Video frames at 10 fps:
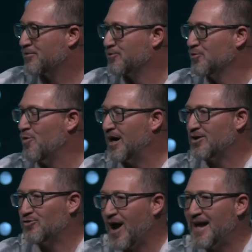through what
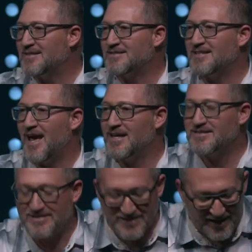Christ
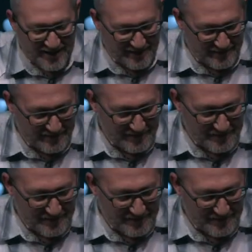has done